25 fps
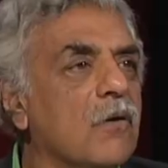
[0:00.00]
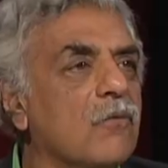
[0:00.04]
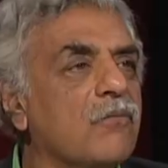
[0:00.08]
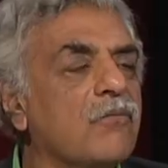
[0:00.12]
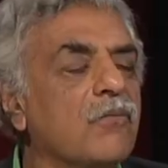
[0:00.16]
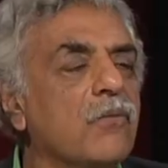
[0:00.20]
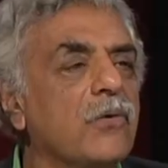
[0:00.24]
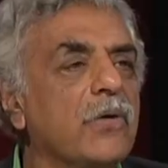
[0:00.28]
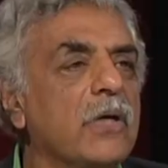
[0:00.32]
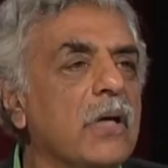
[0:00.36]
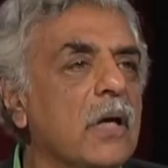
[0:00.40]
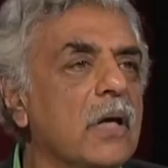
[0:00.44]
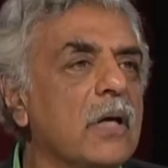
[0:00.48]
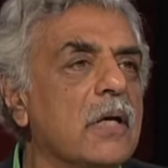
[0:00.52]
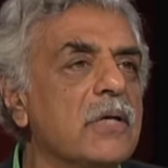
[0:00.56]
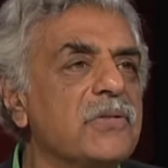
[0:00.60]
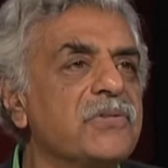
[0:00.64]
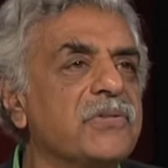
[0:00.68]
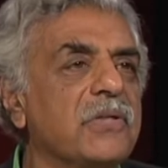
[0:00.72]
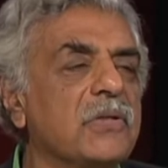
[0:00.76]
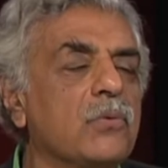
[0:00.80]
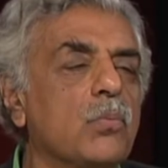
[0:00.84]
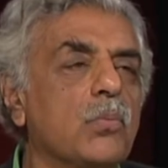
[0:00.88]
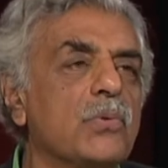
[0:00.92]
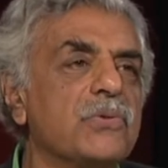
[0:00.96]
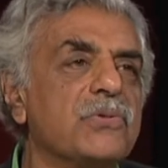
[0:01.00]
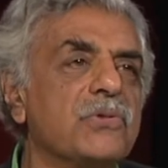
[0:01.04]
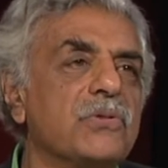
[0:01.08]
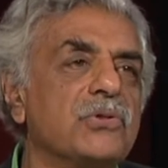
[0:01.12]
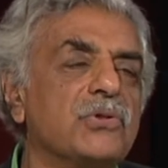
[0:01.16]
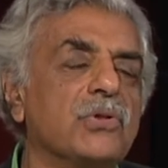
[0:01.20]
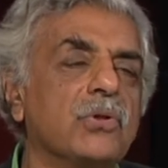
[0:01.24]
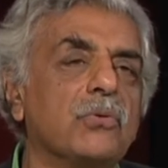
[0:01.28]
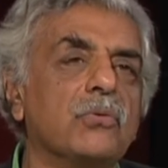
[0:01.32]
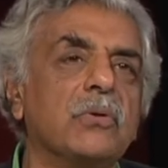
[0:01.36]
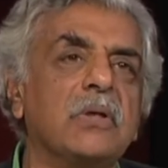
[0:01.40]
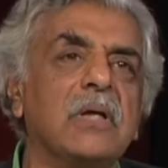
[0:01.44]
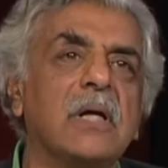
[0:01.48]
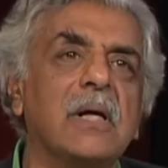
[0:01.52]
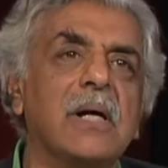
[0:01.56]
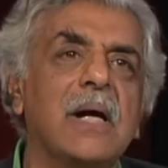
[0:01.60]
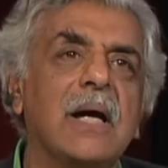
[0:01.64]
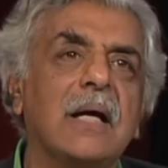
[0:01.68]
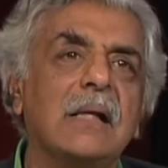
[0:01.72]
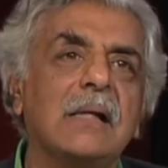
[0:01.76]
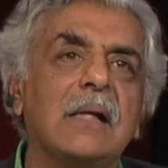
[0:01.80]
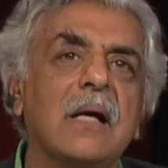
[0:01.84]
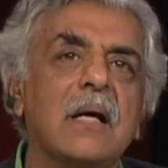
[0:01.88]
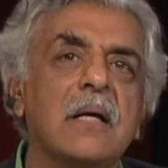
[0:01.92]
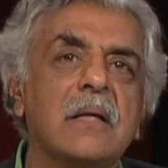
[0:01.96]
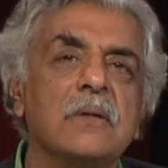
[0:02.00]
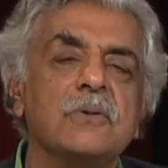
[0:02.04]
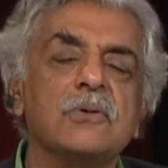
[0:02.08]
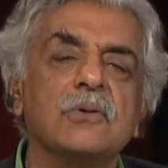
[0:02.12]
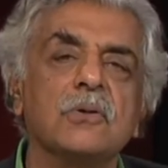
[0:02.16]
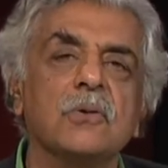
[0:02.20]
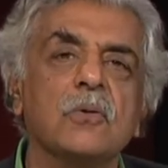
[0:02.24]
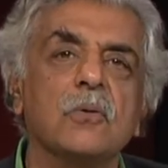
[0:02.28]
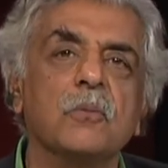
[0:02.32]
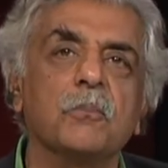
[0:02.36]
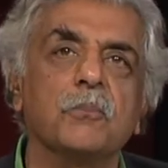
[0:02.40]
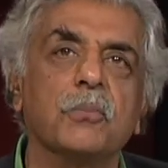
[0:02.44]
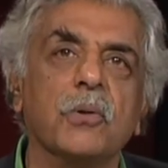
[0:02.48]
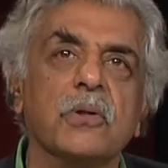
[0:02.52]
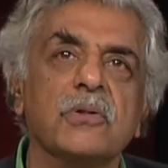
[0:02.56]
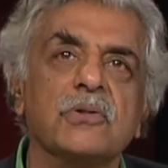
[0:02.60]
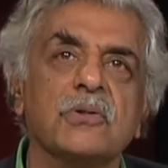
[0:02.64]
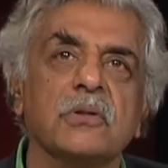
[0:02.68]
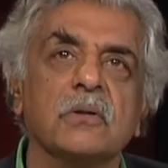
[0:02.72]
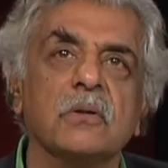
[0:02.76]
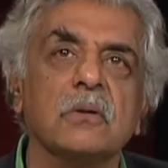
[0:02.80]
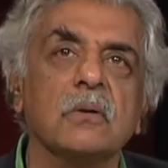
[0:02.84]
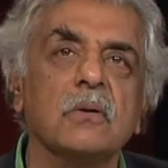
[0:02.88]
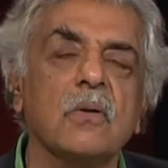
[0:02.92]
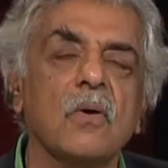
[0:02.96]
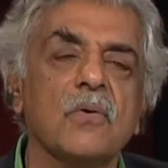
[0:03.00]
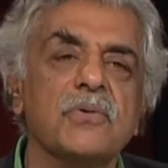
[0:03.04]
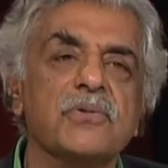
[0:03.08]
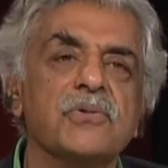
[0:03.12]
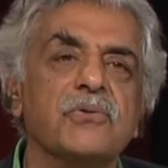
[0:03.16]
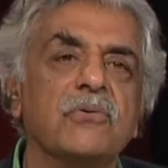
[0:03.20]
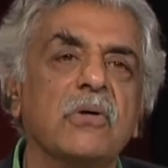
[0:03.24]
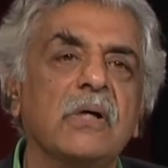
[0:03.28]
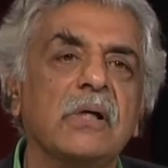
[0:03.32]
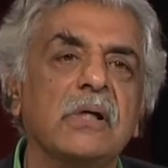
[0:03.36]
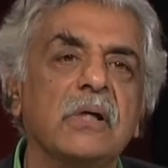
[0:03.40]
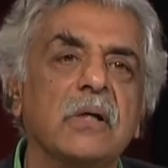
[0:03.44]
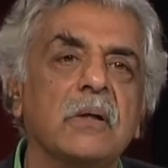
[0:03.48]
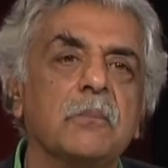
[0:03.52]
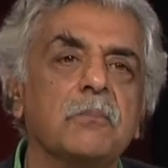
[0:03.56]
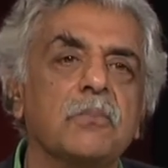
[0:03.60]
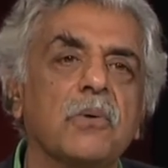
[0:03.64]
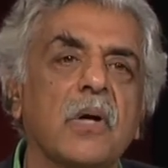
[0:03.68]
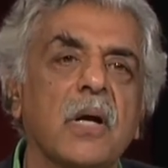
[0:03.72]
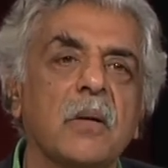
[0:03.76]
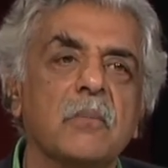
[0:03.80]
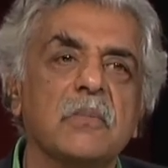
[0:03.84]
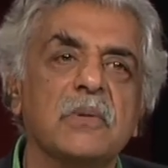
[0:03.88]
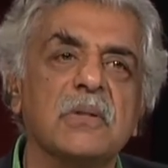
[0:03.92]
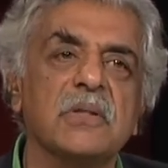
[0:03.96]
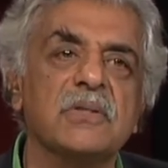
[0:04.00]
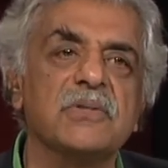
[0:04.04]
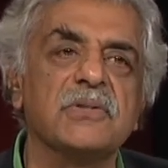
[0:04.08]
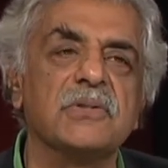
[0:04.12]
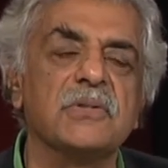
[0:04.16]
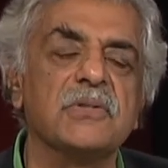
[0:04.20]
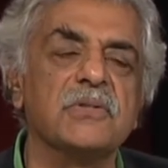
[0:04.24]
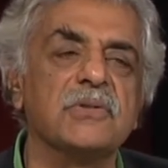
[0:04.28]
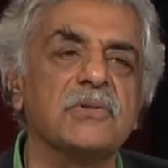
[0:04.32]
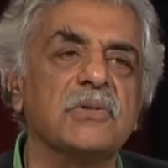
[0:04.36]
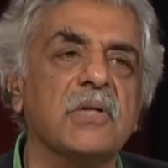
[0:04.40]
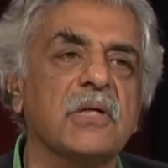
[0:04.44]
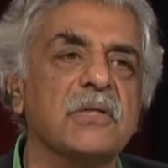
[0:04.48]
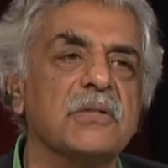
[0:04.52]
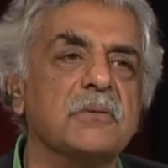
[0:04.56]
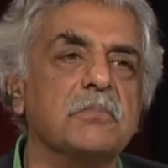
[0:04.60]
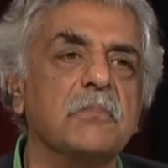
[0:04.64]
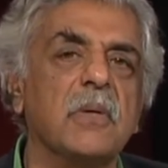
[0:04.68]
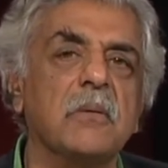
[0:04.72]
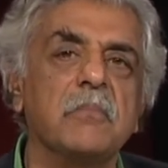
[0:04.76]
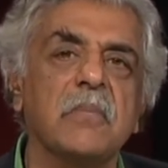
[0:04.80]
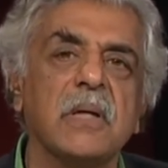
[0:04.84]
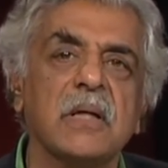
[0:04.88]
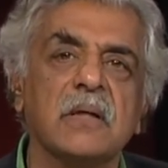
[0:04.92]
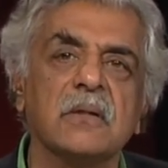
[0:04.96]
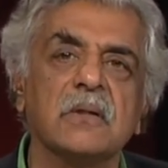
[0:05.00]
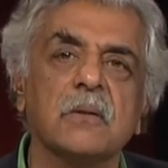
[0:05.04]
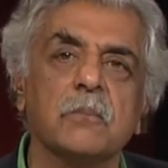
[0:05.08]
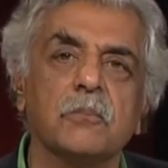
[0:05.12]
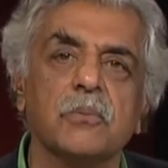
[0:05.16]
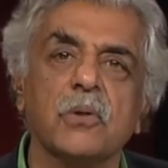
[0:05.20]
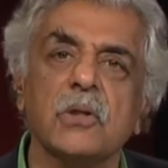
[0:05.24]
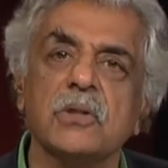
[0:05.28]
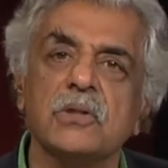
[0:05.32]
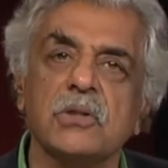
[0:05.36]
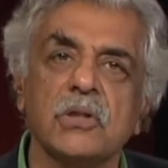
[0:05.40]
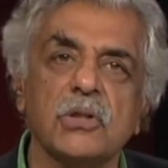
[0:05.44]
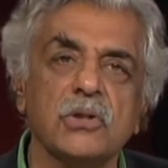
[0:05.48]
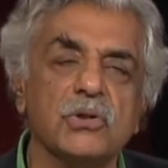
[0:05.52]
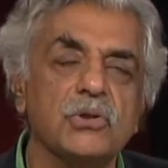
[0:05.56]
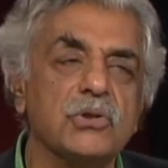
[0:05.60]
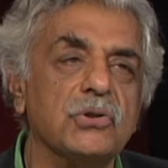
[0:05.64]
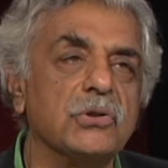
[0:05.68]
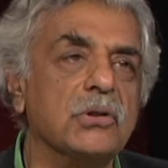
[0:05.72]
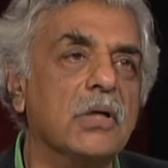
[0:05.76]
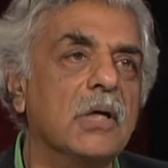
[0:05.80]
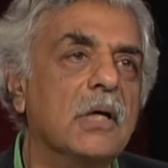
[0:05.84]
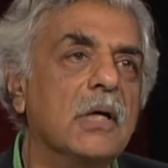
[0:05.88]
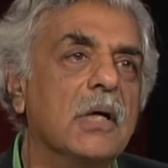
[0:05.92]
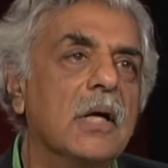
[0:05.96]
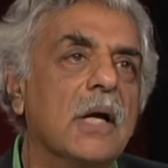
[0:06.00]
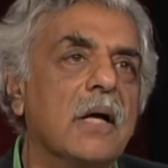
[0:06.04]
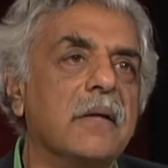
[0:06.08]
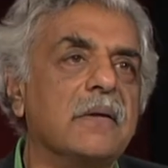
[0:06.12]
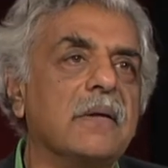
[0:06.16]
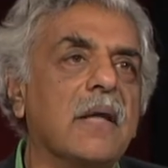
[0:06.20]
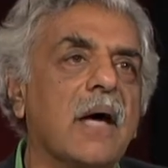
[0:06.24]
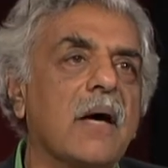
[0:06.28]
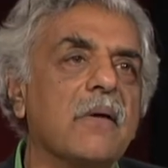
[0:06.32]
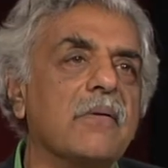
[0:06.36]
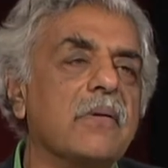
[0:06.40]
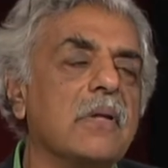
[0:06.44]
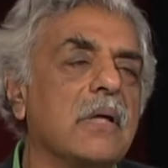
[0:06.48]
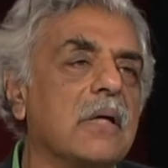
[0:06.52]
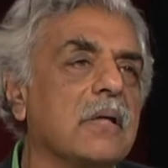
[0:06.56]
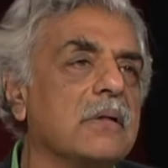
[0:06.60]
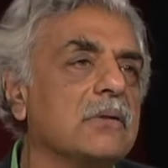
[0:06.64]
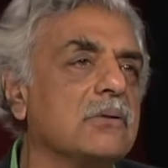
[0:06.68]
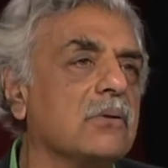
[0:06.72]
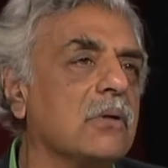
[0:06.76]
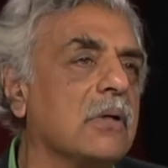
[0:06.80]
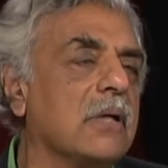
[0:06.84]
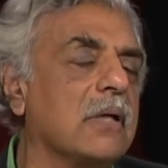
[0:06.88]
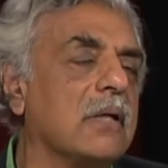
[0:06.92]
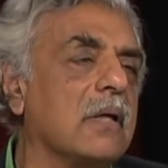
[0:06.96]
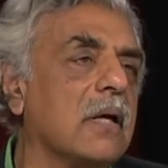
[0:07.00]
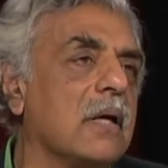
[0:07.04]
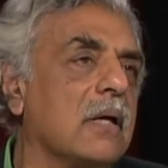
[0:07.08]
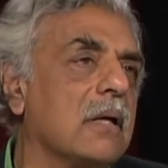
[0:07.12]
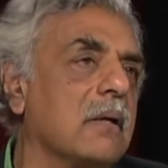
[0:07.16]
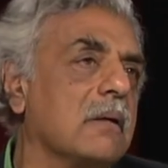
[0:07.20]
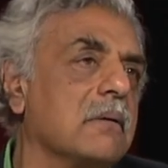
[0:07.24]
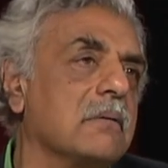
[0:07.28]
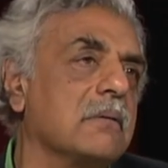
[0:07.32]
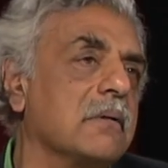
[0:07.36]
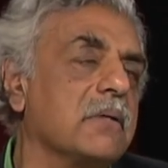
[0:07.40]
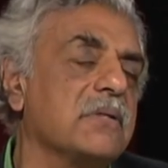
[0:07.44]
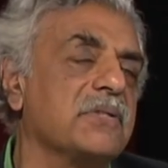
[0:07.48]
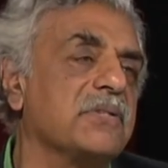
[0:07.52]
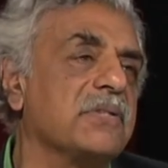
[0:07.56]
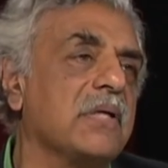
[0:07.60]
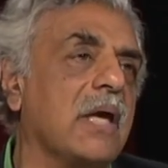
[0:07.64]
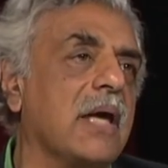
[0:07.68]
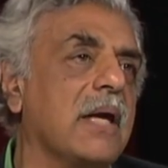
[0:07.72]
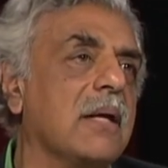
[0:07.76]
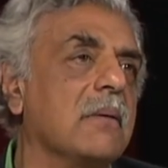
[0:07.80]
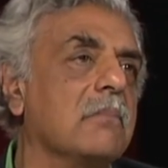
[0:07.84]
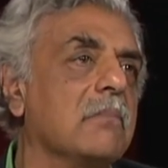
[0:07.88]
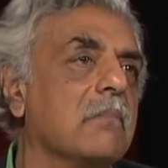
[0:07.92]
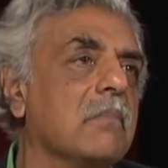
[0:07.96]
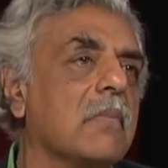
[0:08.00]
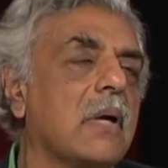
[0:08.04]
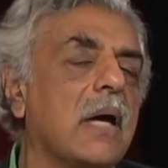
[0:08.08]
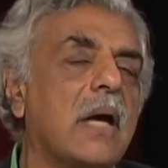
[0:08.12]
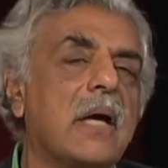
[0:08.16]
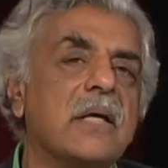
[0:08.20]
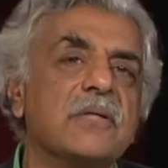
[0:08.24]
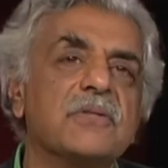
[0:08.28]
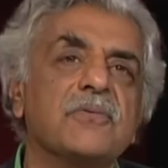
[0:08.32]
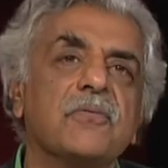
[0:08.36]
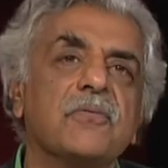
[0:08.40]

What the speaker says: For years, it was a junior ally to Britain. Australian prime ministers just mimic the British. Now they're doing the same as